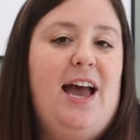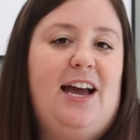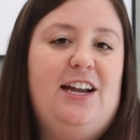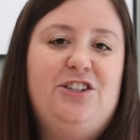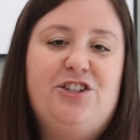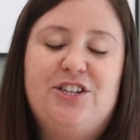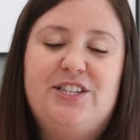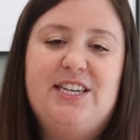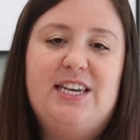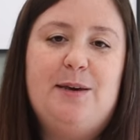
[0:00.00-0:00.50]

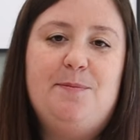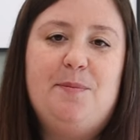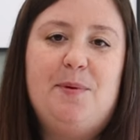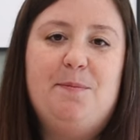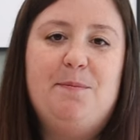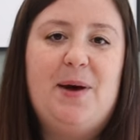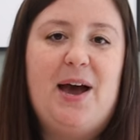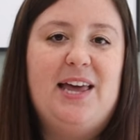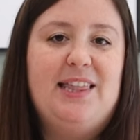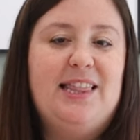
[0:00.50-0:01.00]
and just keep
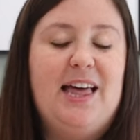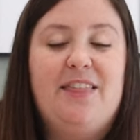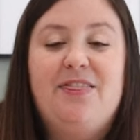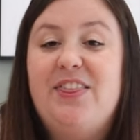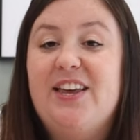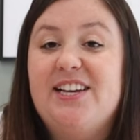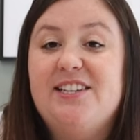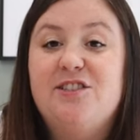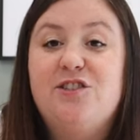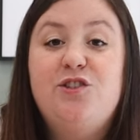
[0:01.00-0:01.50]
in mind that
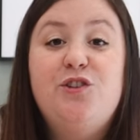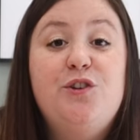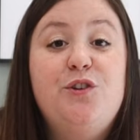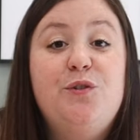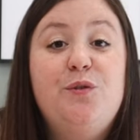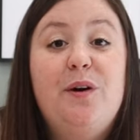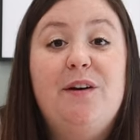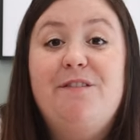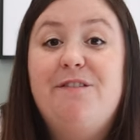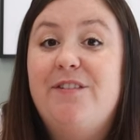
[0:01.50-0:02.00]
things
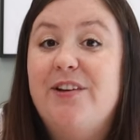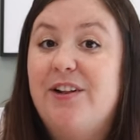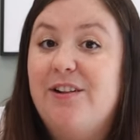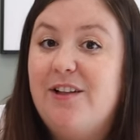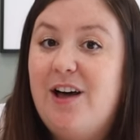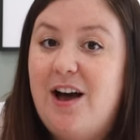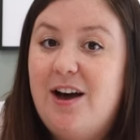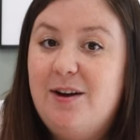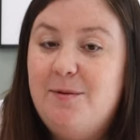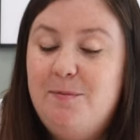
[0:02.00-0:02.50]
do
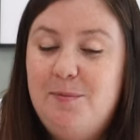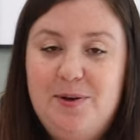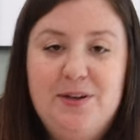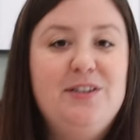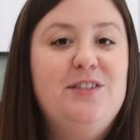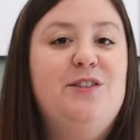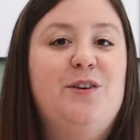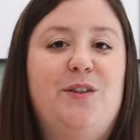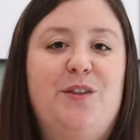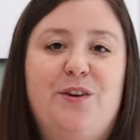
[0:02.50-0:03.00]
fill up,
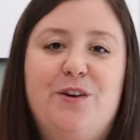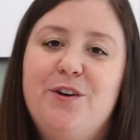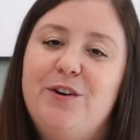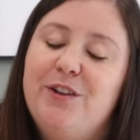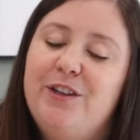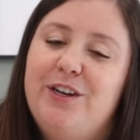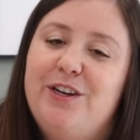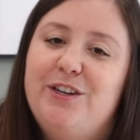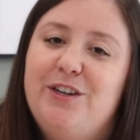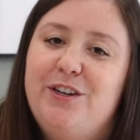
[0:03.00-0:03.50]
so the
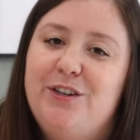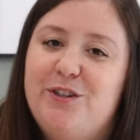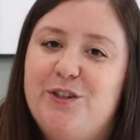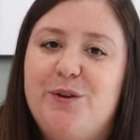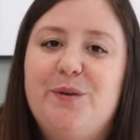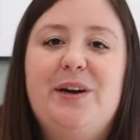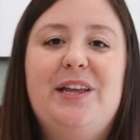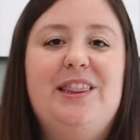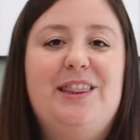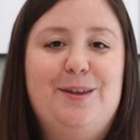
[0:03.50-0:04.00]
earlier you
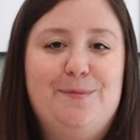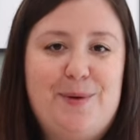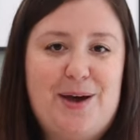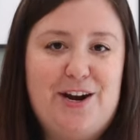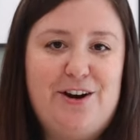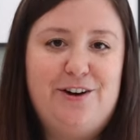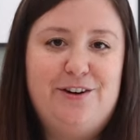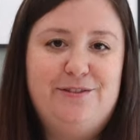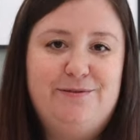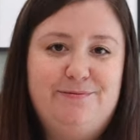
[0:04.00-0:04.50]
do it, the
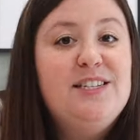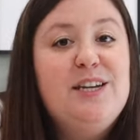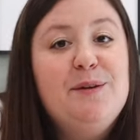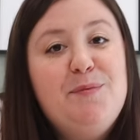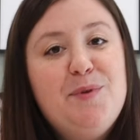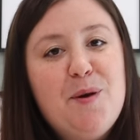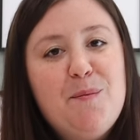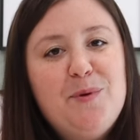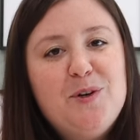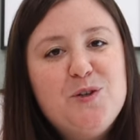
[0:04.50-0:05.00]
better.
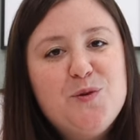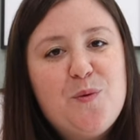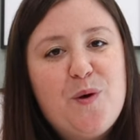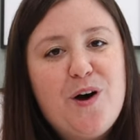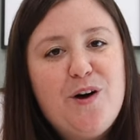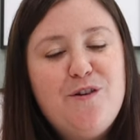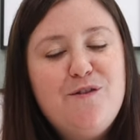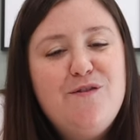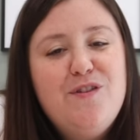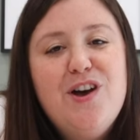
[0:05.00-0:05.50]
Tip number
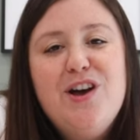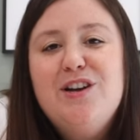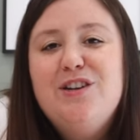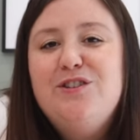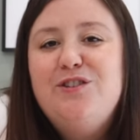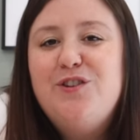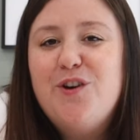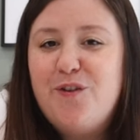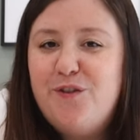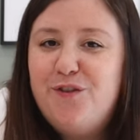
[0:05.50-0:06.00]
12,
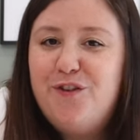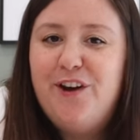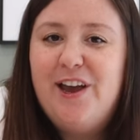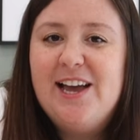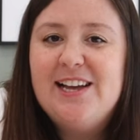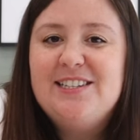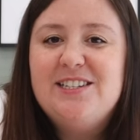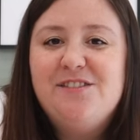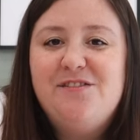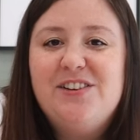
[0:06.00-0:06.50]
don't
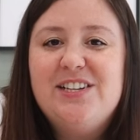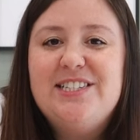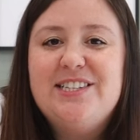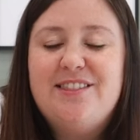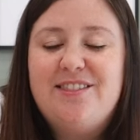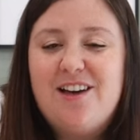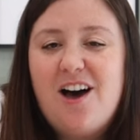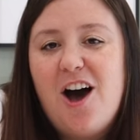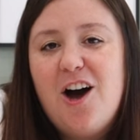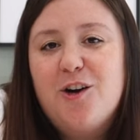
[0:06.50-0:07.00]
forget to
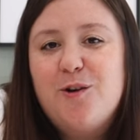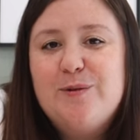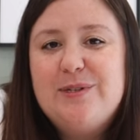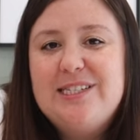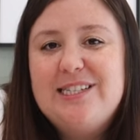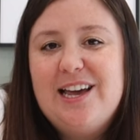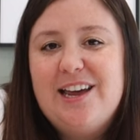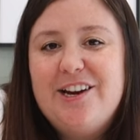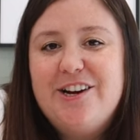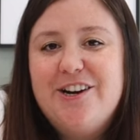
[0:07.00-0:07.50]
visit the Aqua
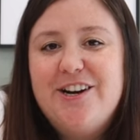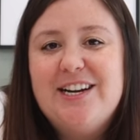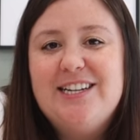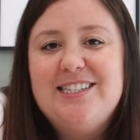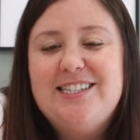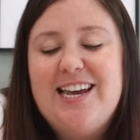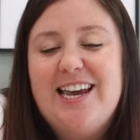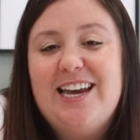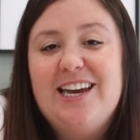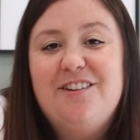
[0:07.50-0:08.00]
Center
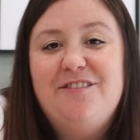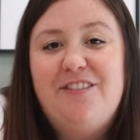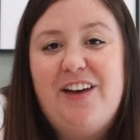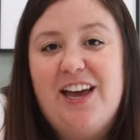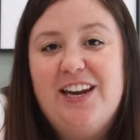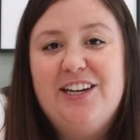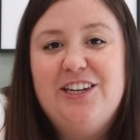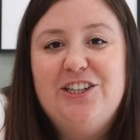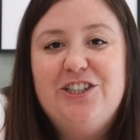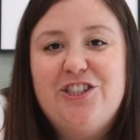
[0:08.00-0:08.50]
and take
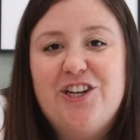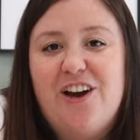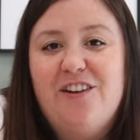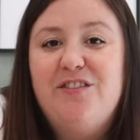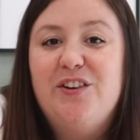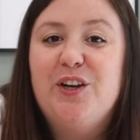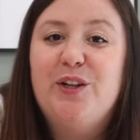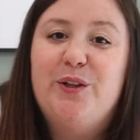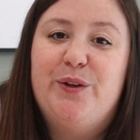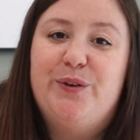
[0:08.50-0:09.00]
advantage
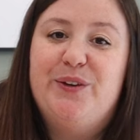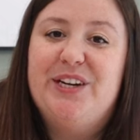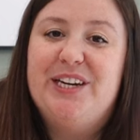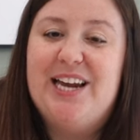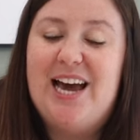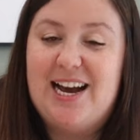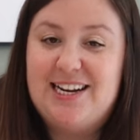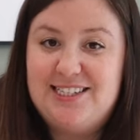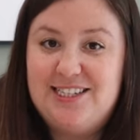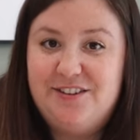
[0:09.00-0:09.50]
of
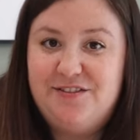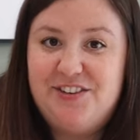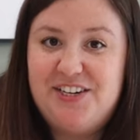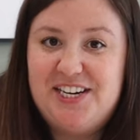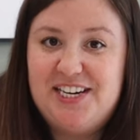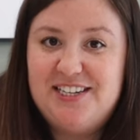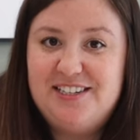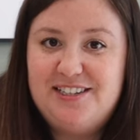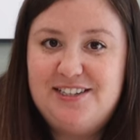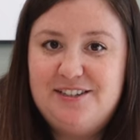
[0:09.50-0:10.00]
included
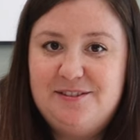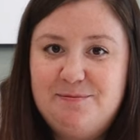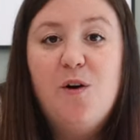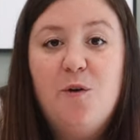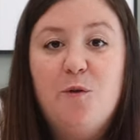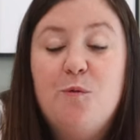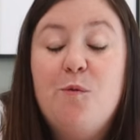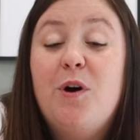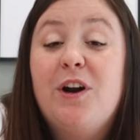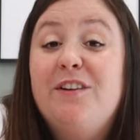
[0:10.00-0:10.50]
activities.
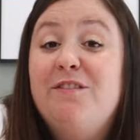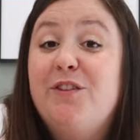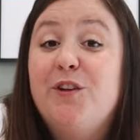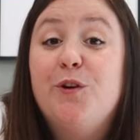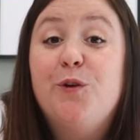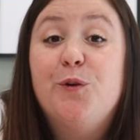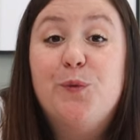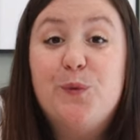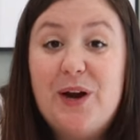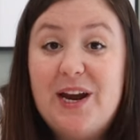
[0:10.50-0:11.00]
One of the
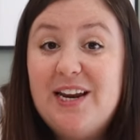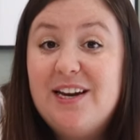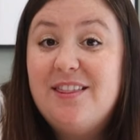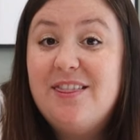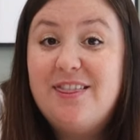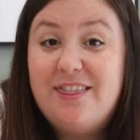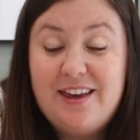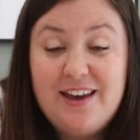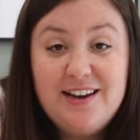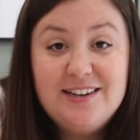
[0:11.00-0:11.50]
great
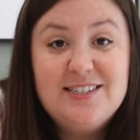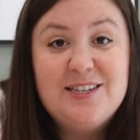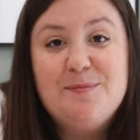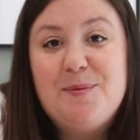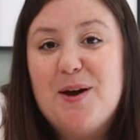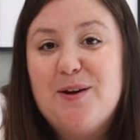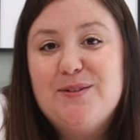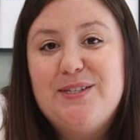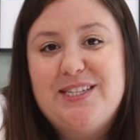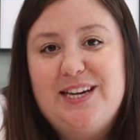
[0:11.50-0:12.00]
things
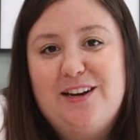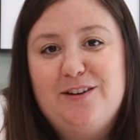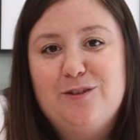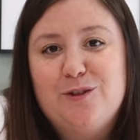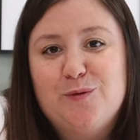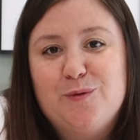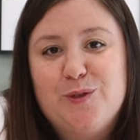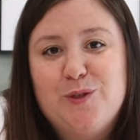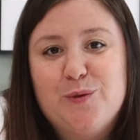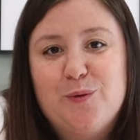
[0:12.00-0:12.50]
about
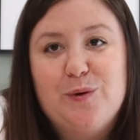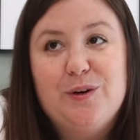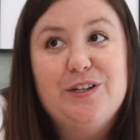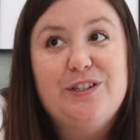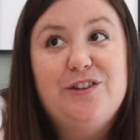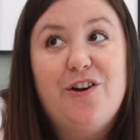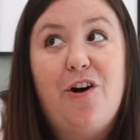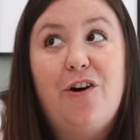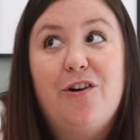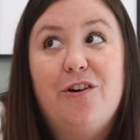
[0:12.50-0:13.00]
Sandals
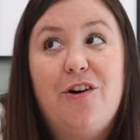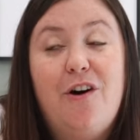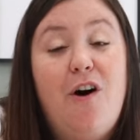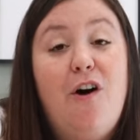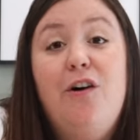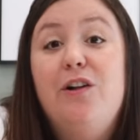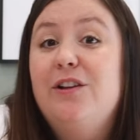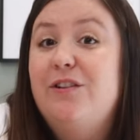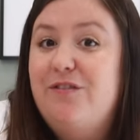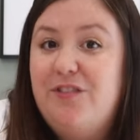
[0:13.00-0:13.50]
Resorts are
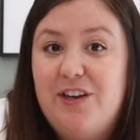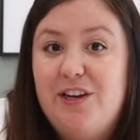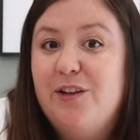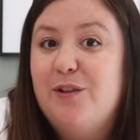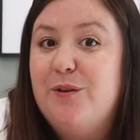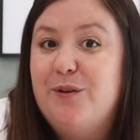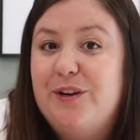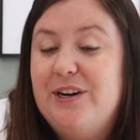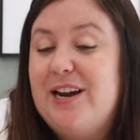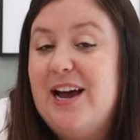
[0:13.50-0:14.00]
all of the
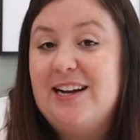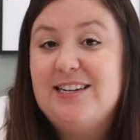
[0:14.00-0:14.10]
included